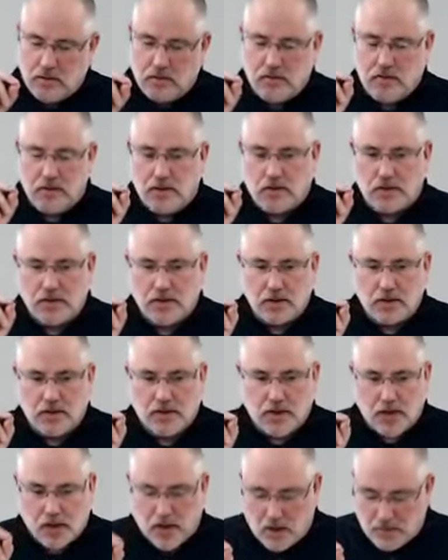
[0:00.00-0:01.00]
There were
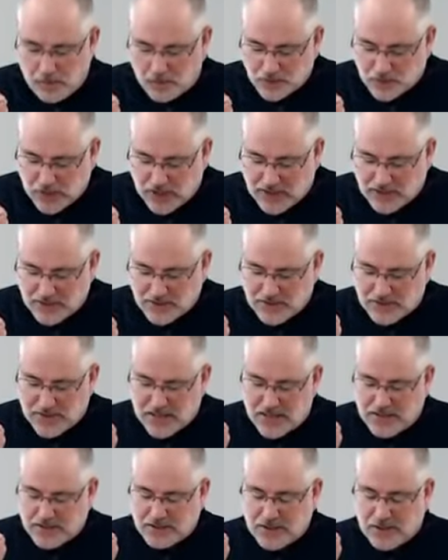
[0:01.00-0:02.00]
a couple of changes
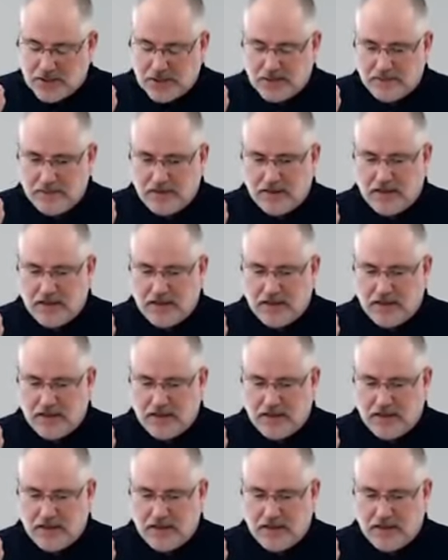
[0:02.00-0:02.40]
that